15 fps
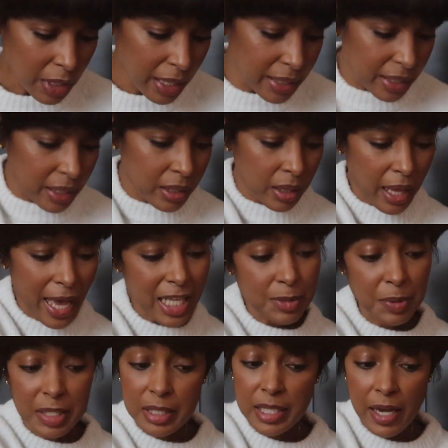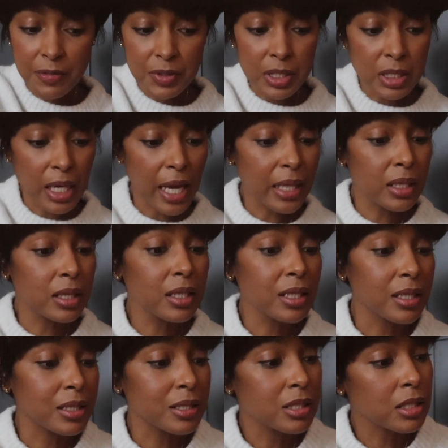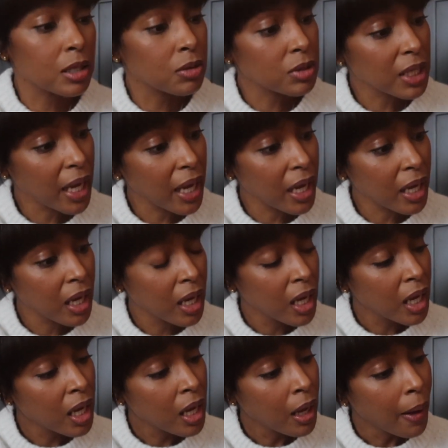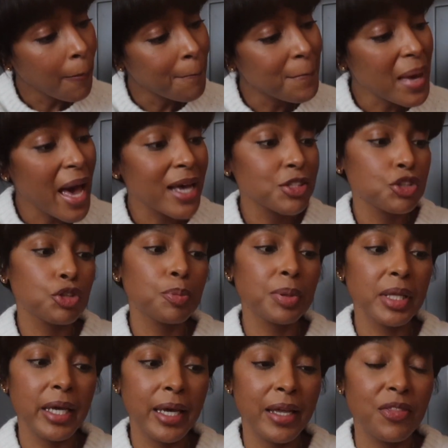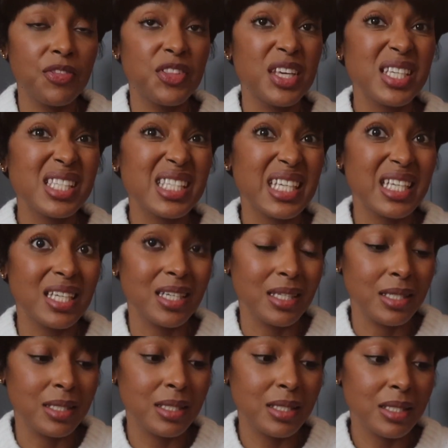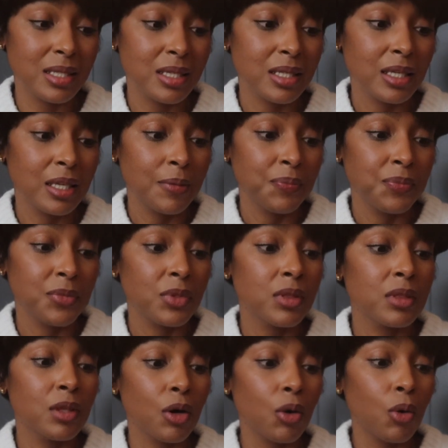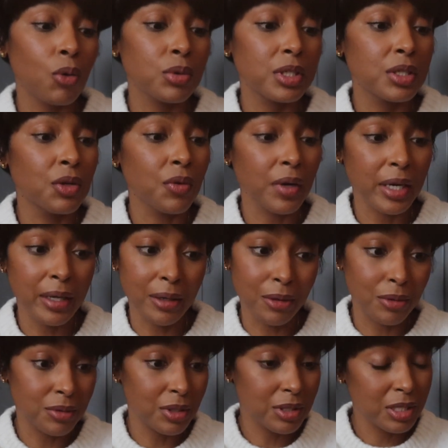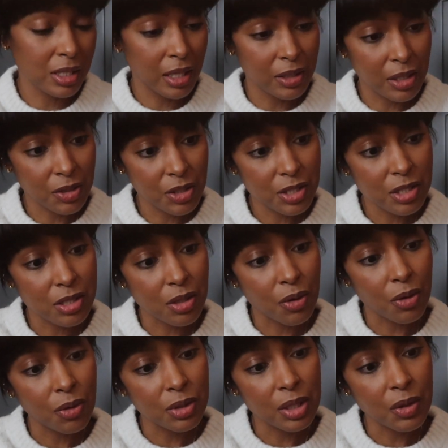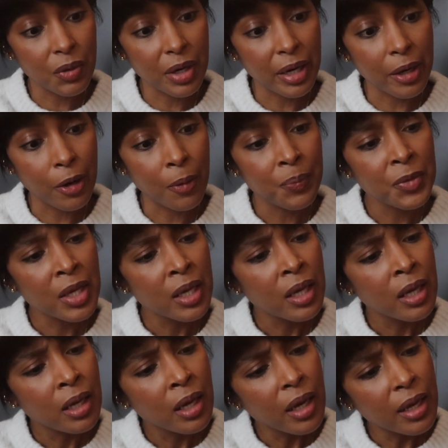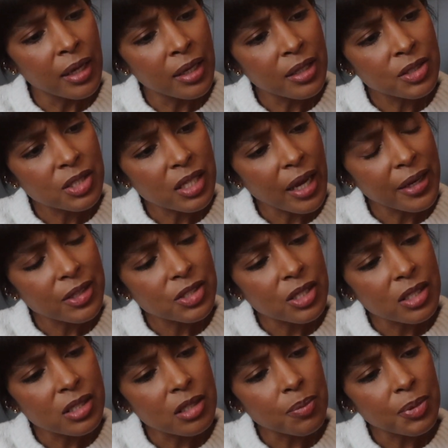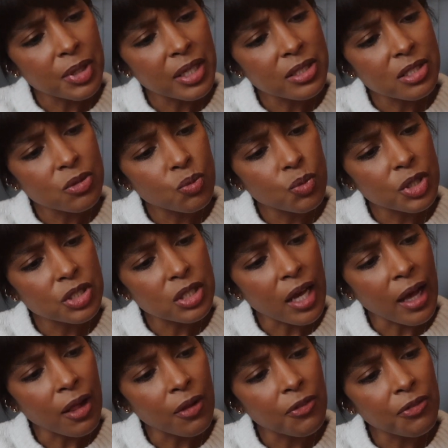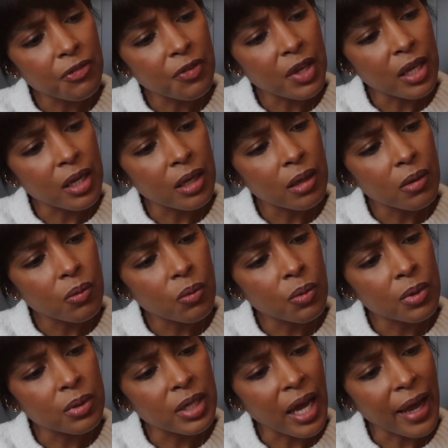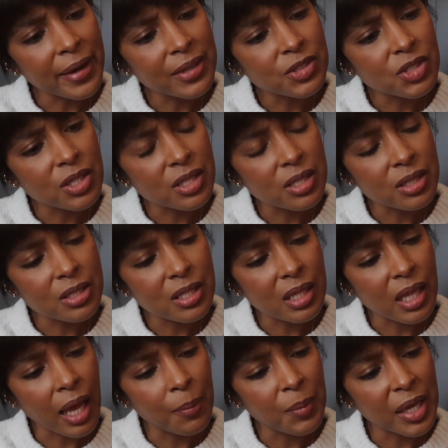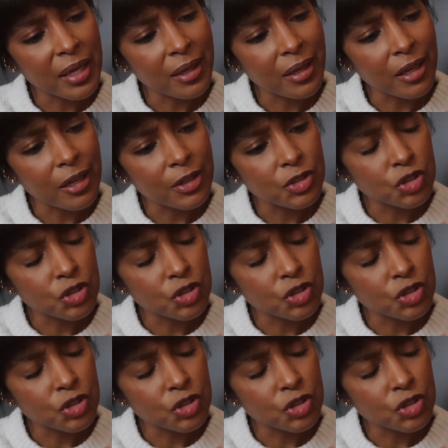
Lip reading: And then last but definitely not least, okay, Master Plan. This is the Holy Grail. They're saying that this is the Holy Grail. And inside it says, the place in which I'll fit will not exist until I make it.